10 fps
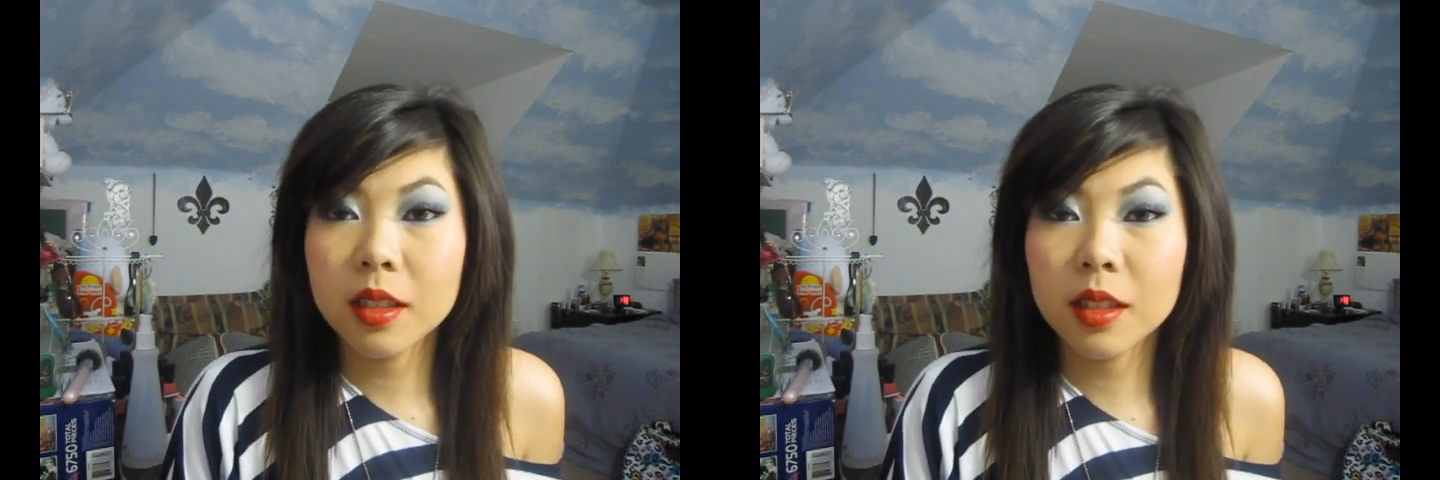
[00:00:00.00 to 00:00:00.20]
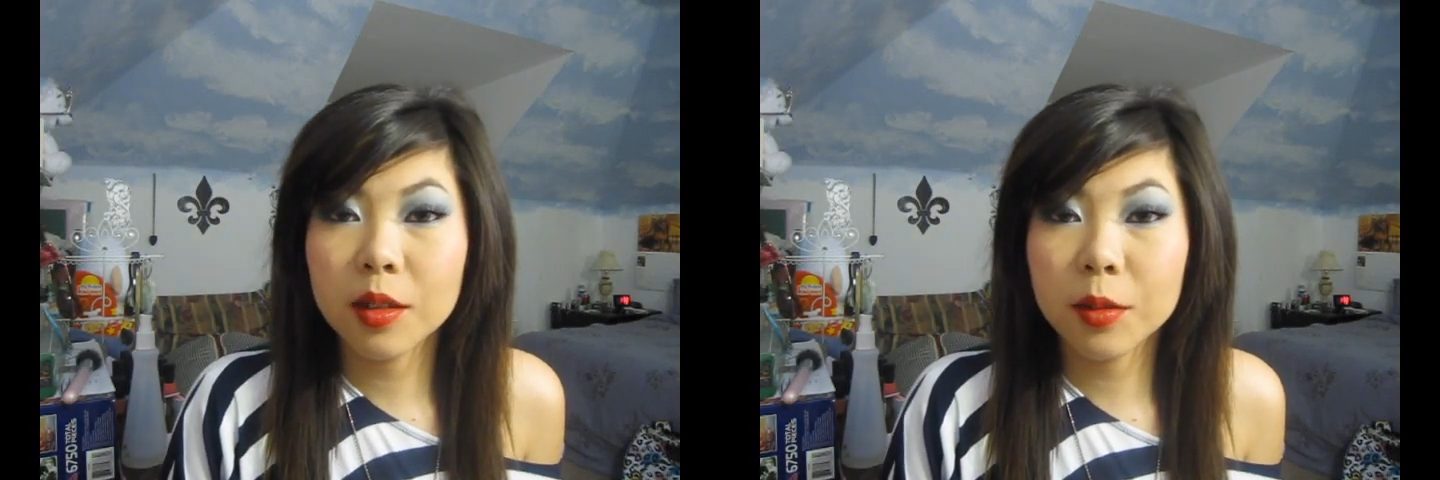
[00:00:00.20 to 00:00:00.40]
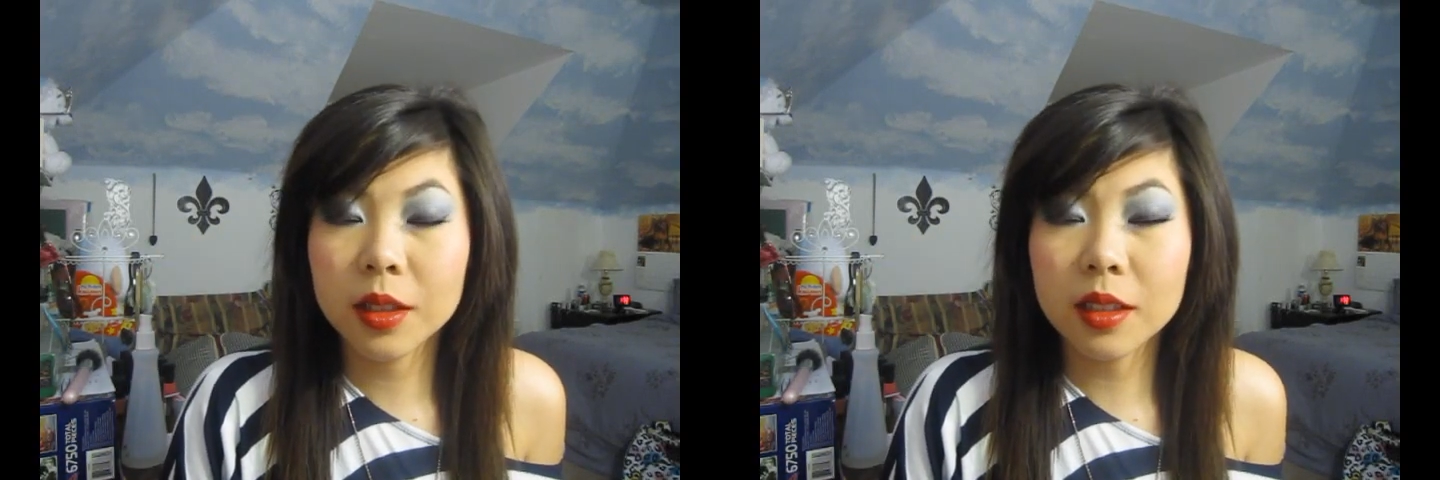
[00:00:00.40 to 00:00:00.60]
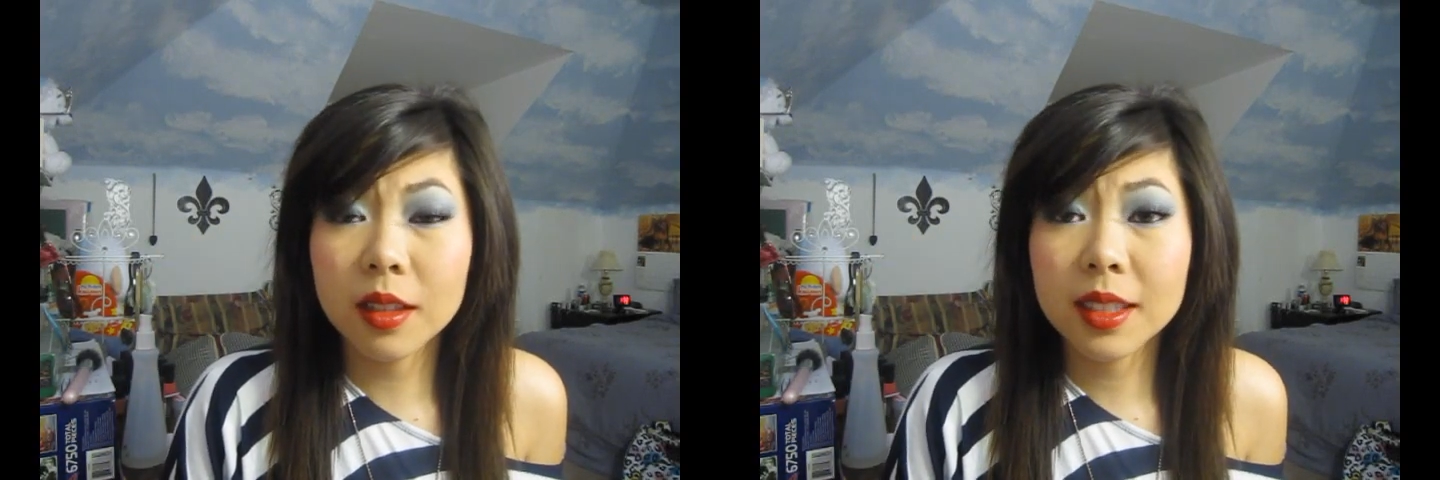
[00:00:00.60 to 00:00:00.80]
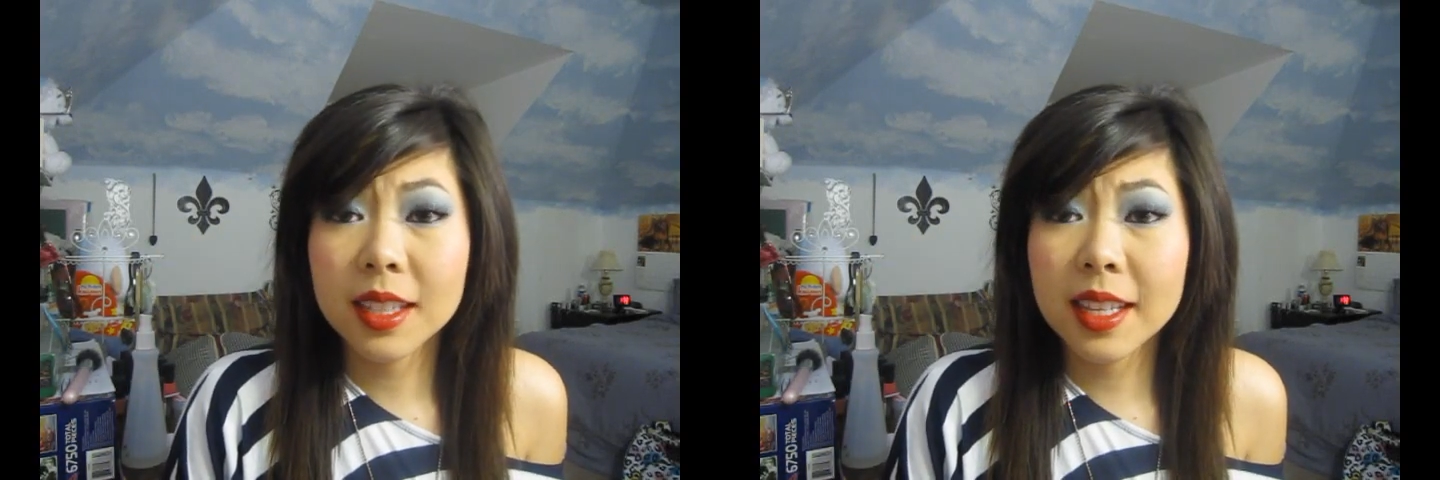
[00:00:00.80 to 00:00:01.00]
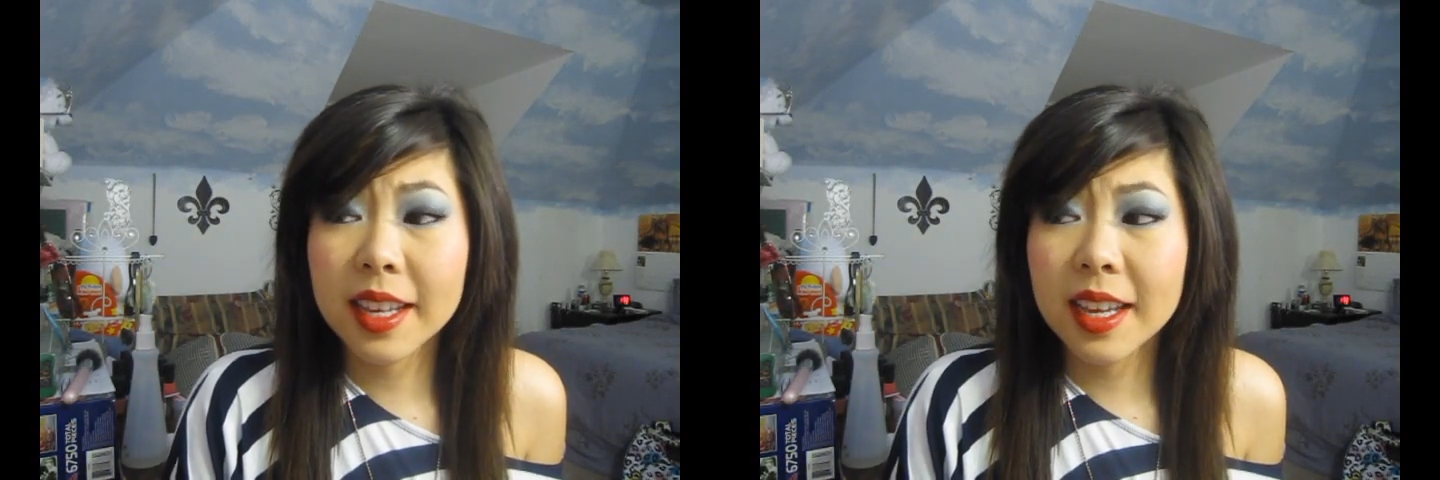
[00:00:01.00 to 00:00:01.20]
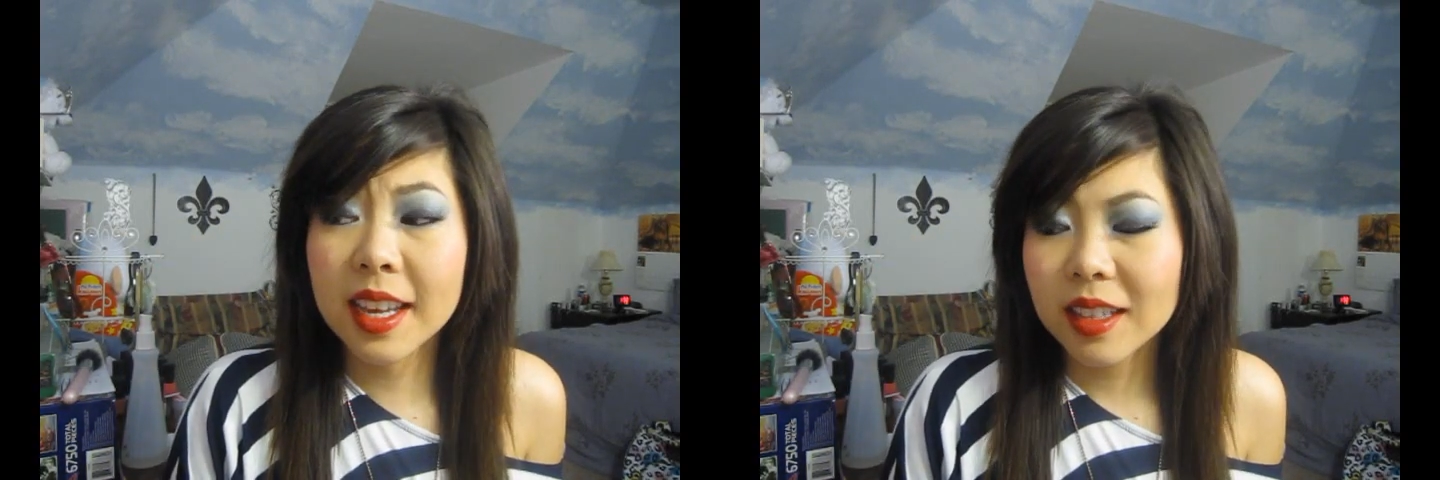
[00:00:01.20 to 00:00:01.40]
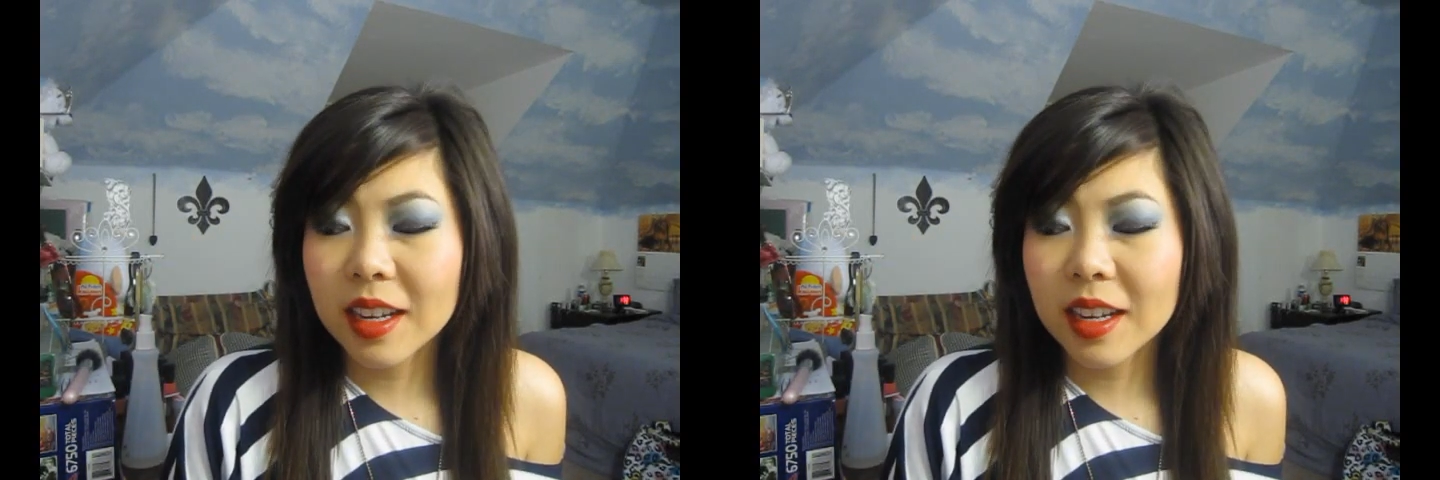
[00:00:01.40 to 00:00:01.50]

here with the look today.